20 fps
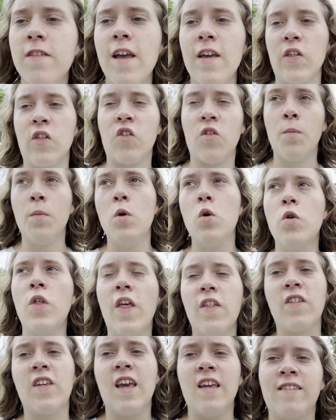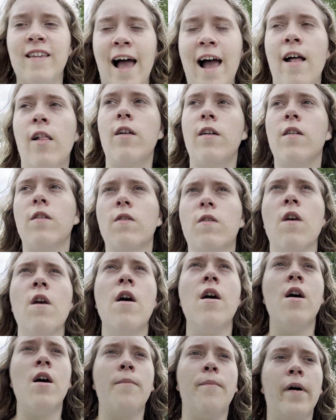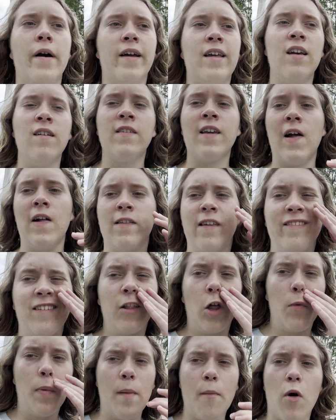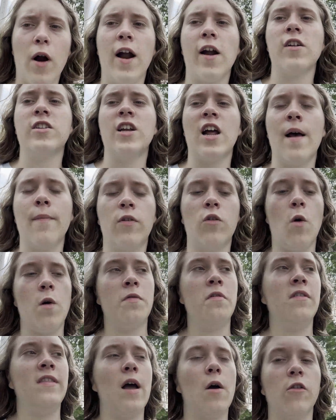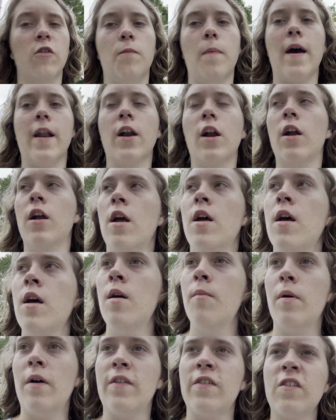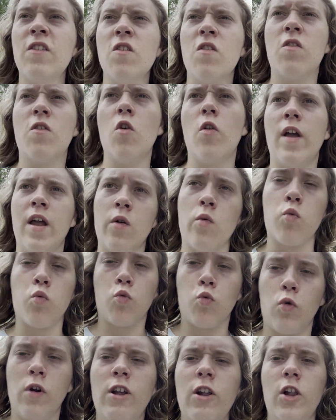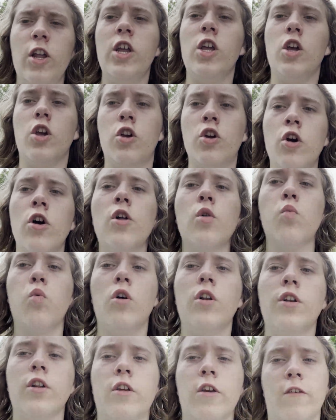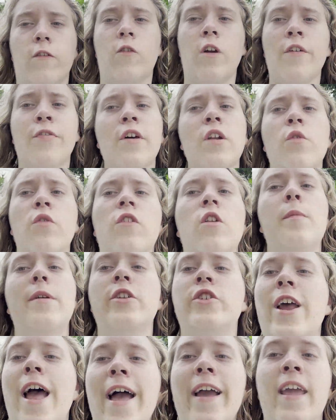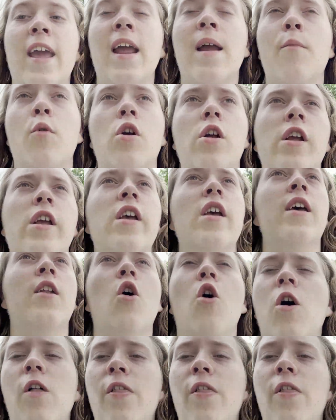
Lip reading: as smooth as Kings Island's, but Kings Island's is a little bit more airtime, so I think that one's better. But this is still a really good wooden coaster. I thought it was gonna be jackhammery and all